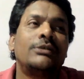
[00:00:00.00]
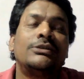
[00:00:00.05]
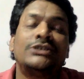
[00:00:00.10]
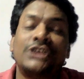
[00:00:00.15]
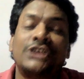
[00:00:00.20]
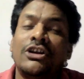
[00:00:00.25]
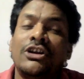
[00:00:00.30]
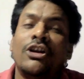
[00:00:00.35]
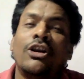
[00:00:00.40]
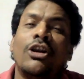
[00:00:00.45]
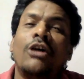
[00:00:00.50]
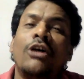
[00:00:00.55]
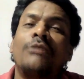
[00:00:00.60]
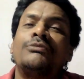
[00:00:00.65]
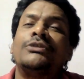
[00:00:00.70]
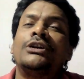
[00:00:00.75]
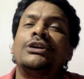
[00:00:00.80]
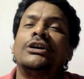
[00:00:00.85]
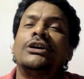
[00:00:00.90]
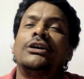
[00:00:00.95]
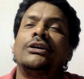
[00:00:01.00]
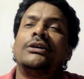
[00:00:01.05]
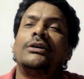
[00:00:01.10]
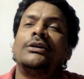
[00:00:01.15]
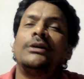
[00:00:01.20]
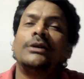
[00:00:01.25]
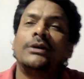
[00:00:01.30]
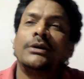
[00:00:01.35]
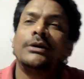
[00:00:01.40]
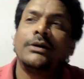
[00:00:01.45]
General of
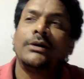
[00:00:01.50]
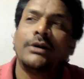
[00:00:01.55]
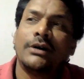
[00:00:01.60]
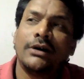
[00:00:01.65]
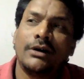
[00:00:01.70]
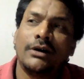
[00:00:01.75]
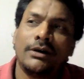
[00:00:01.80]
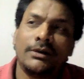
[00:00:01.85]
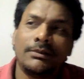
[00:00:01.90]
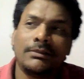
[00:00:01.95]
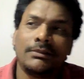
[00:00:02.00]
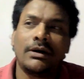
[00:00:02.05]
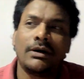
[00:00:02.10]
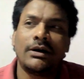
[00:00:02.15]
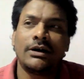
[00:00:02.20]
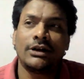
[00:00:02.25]
the um,